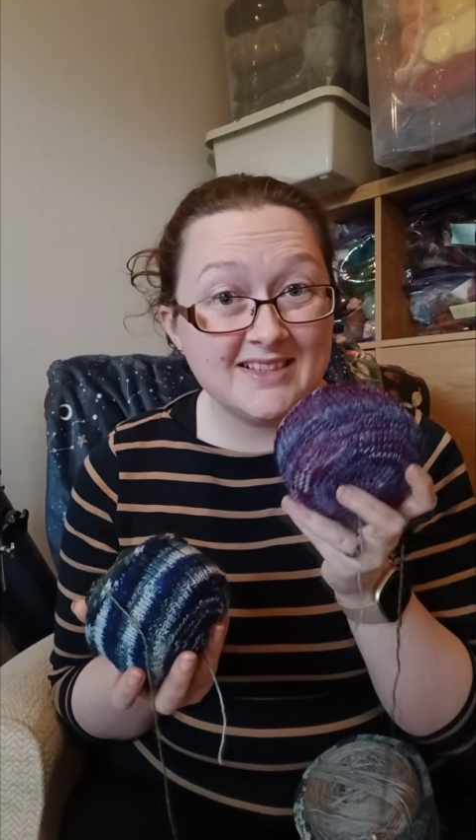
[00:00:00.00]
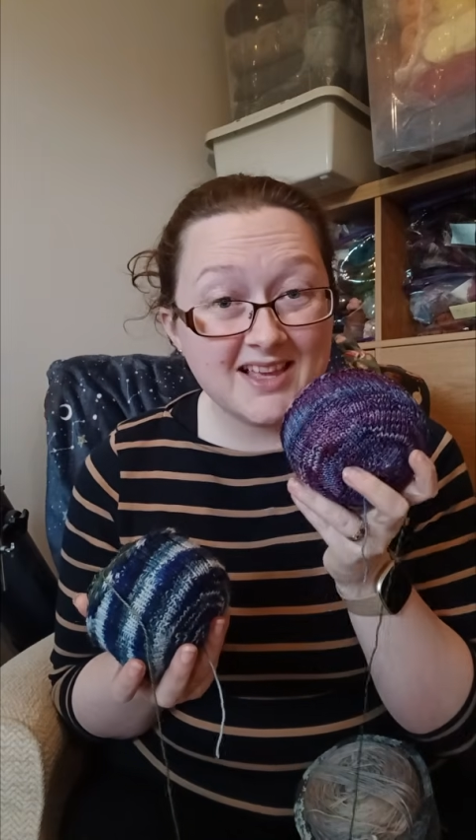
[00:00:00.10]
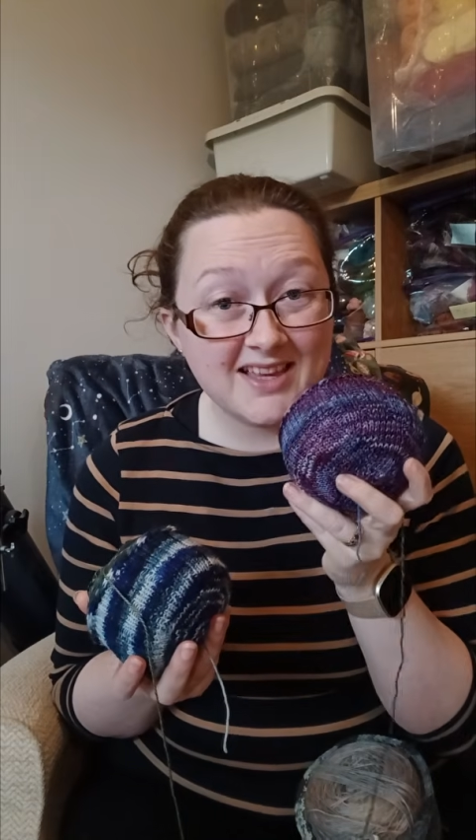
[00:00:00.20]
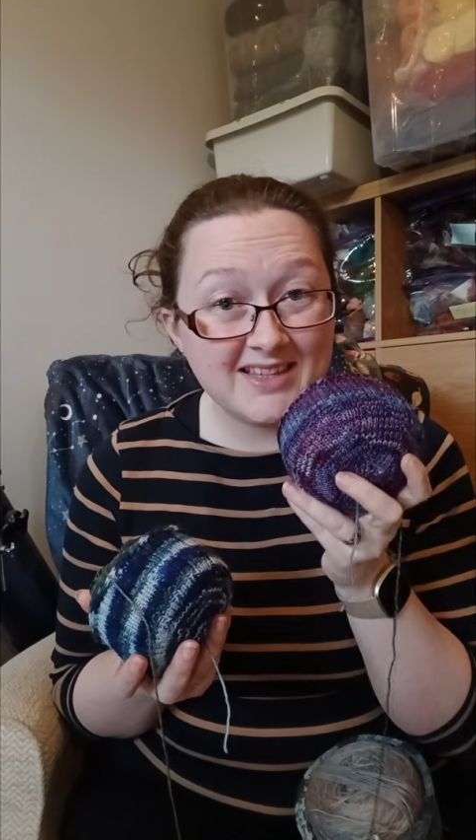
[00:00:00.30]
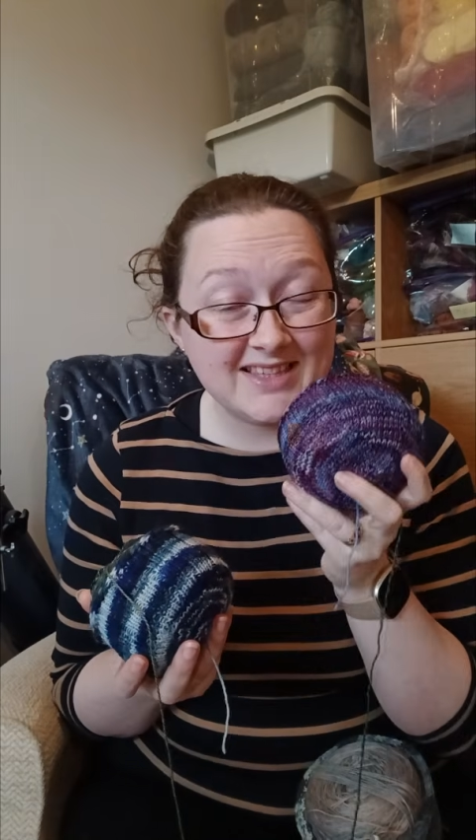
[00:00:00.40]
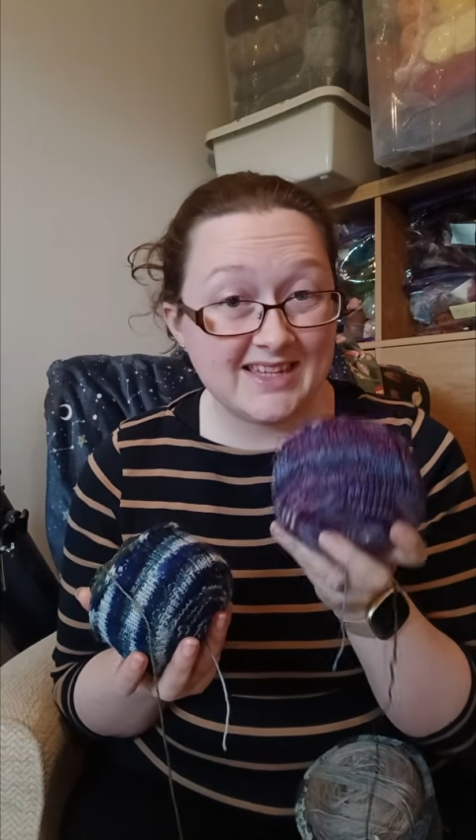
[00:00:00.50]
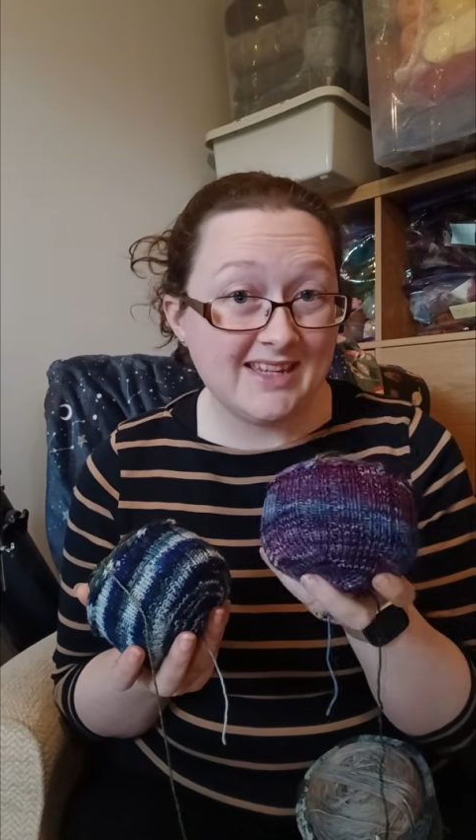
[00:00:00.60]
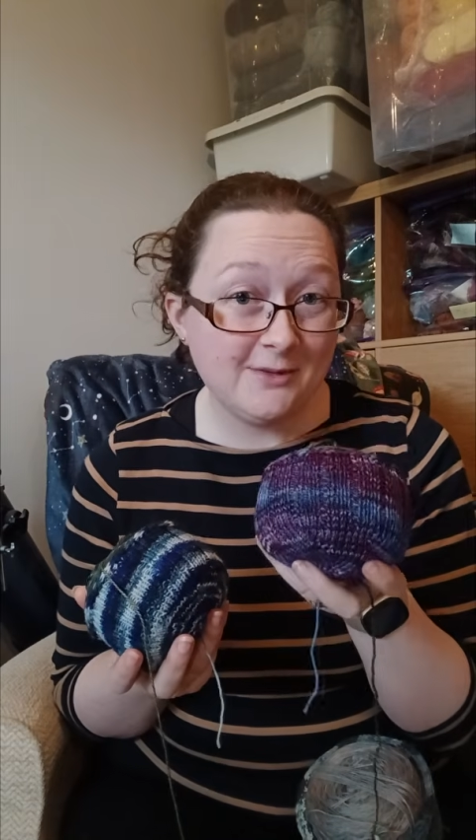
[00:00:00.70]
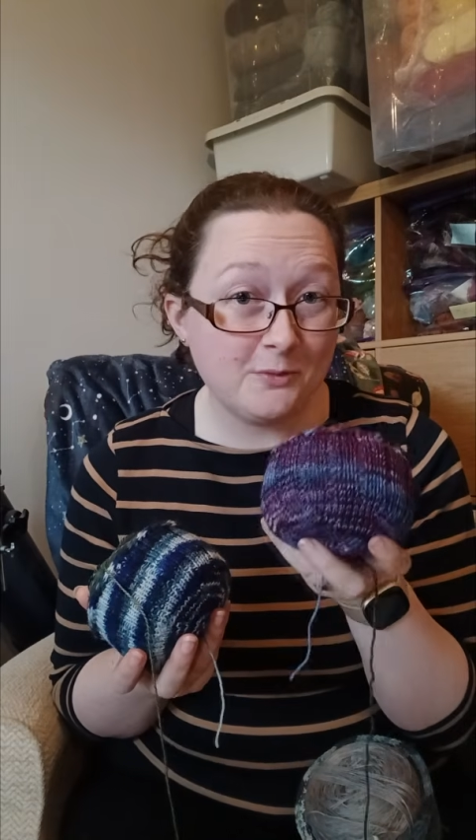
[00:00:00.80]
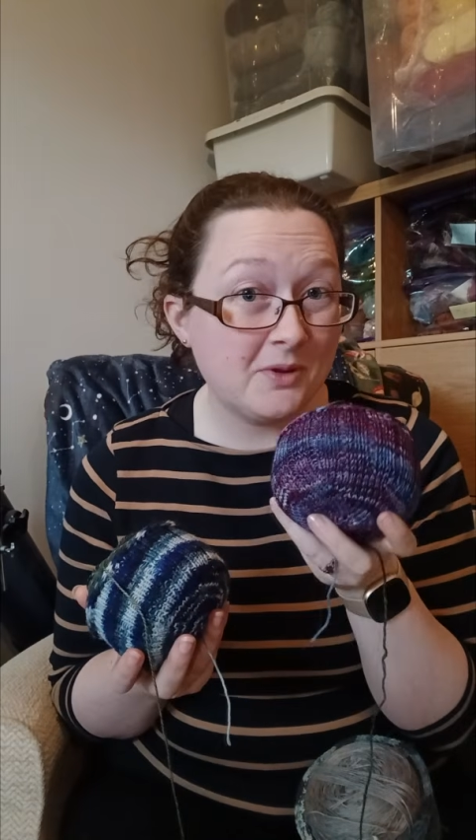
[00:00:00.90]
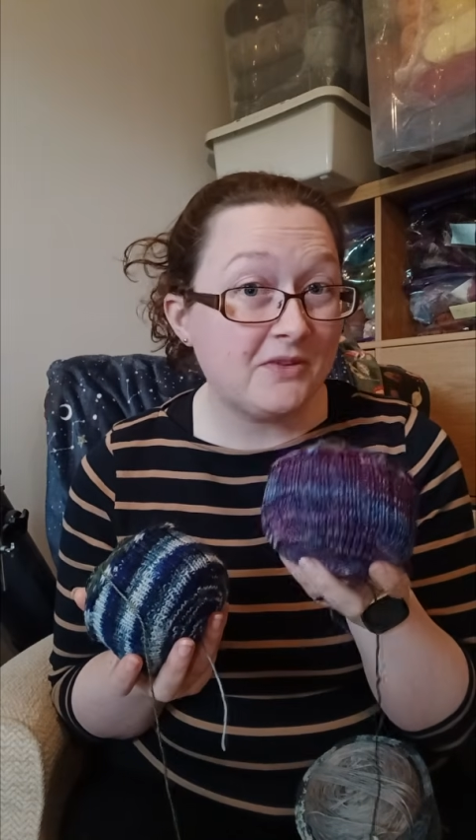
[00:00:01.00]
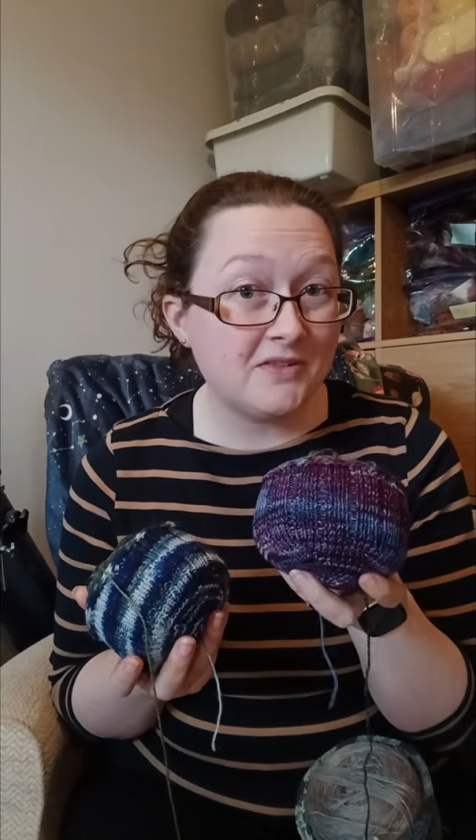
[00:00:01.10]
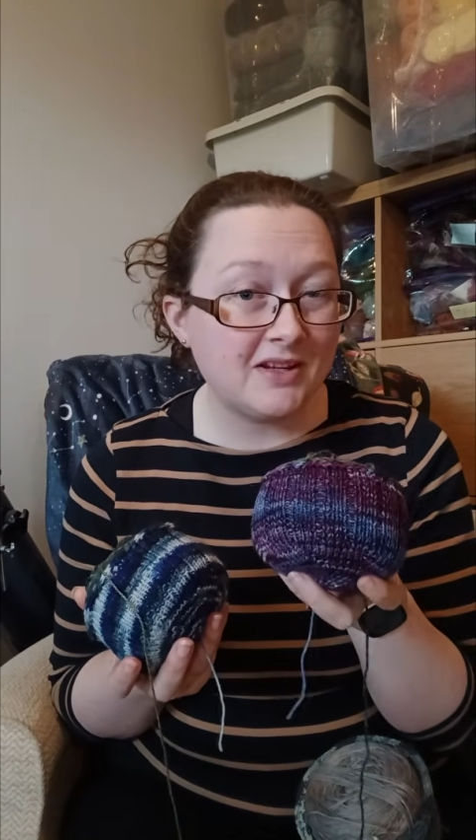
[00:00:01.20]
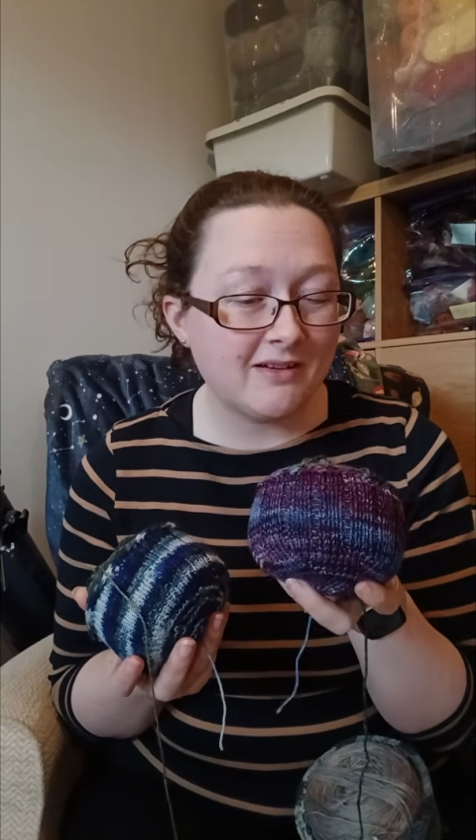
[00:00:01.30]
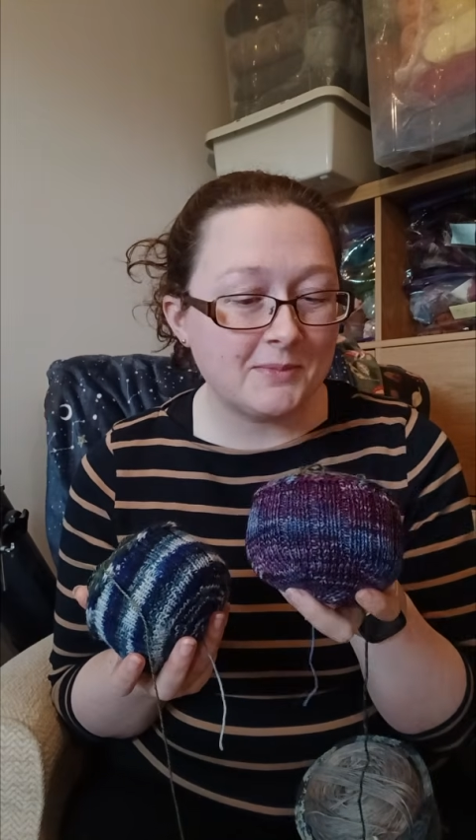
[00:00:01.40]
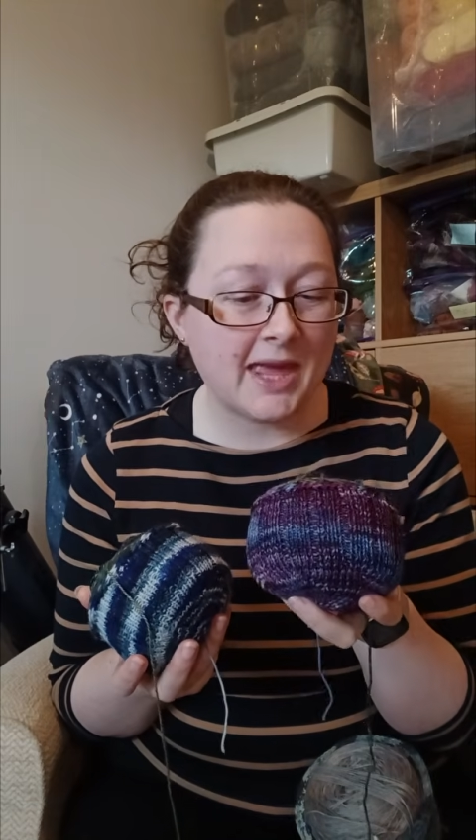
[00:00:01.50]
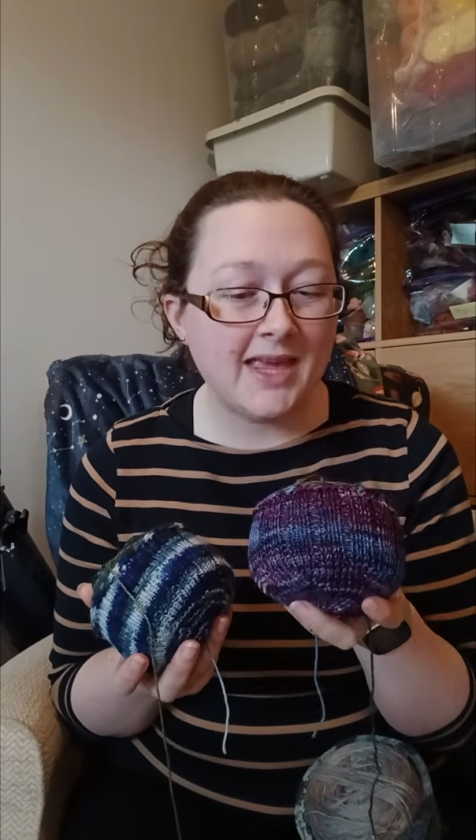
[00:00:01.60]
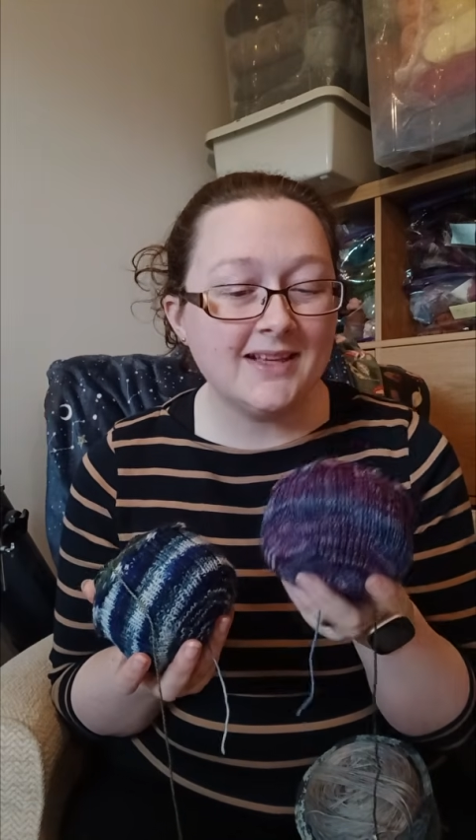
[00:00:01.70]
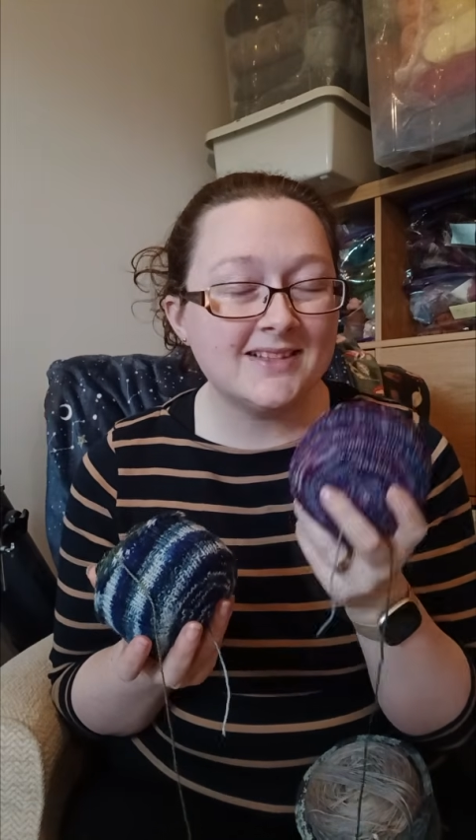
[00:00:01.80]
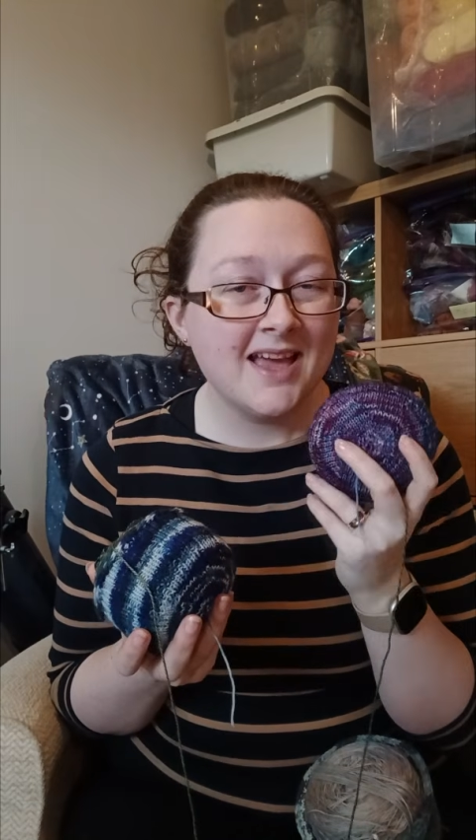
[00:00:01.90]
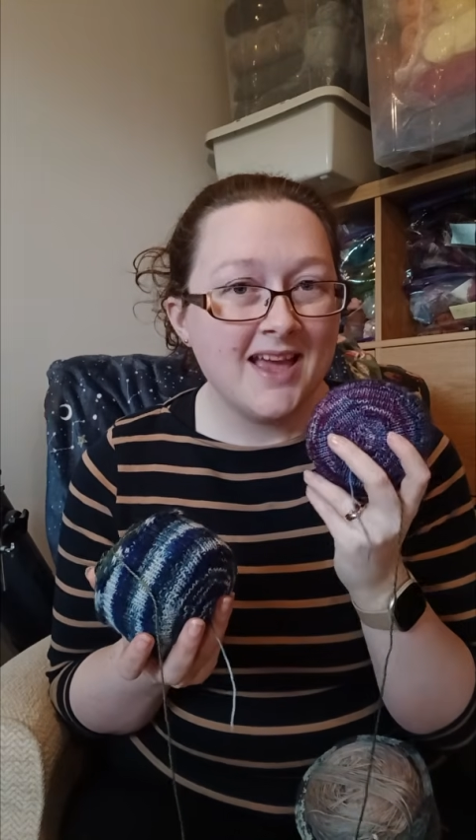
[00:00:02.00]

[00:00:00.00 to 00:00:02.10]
that I need for my 50-gram cakes,